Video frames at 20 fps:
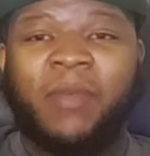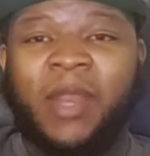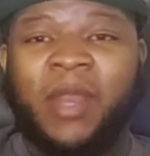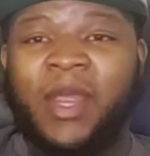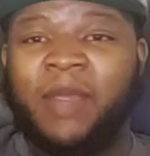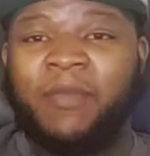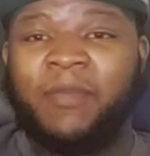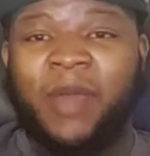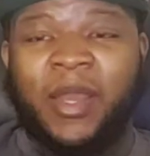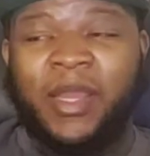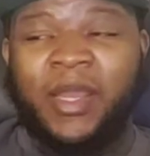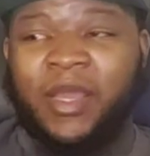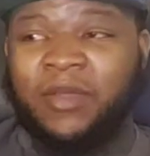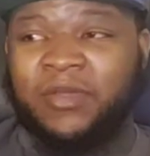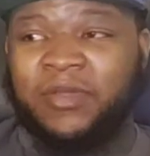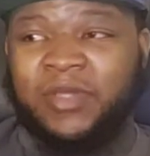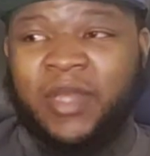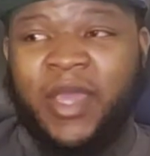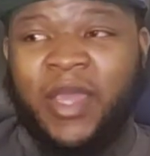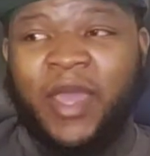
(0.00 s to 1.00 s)
But everybody
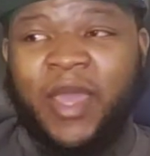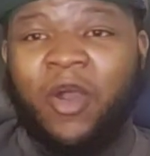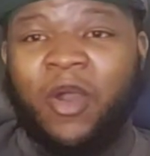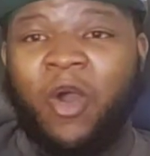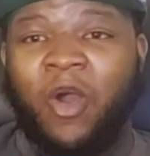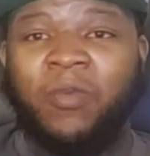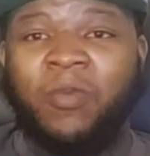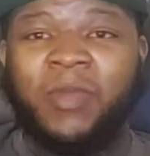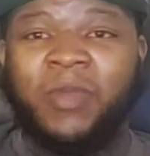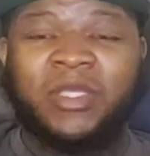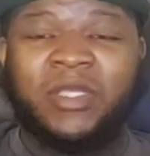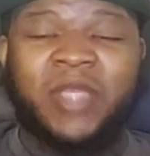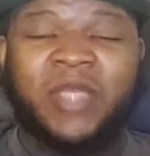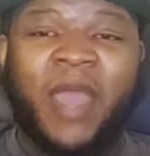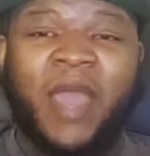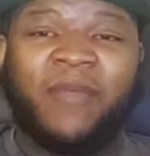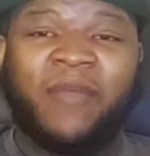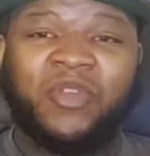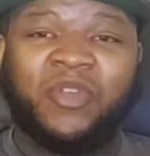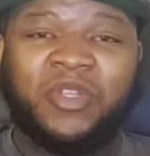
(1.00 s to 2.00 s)
else in that, Coleman is
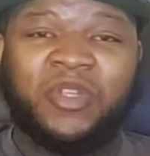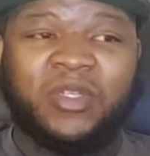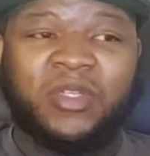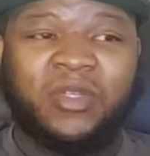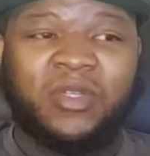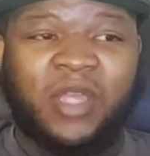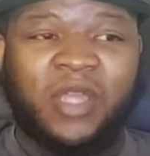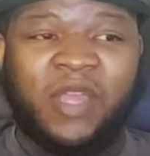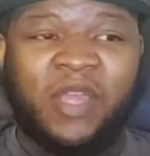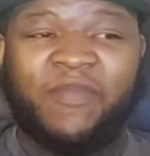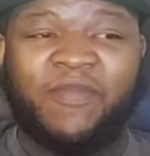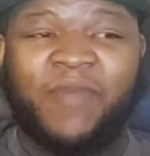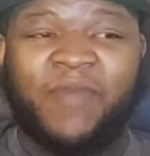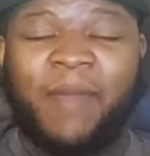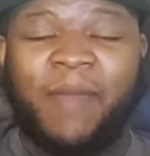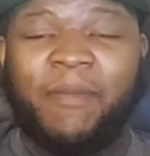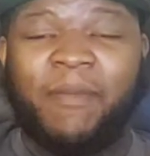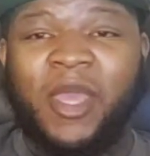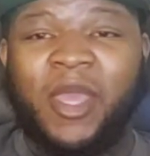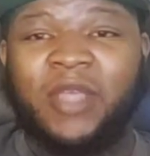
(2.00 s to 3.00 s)
average, if
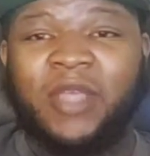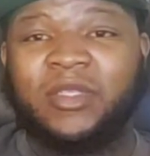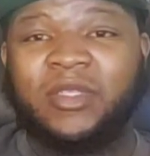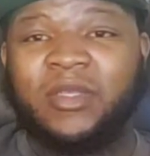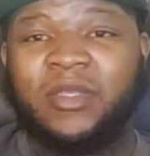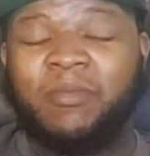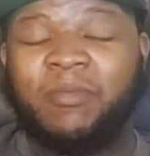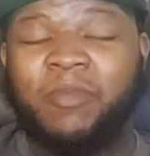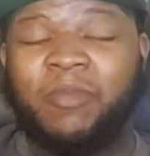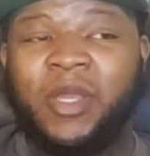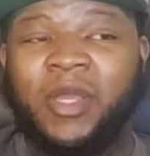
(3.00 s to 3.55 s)
at best.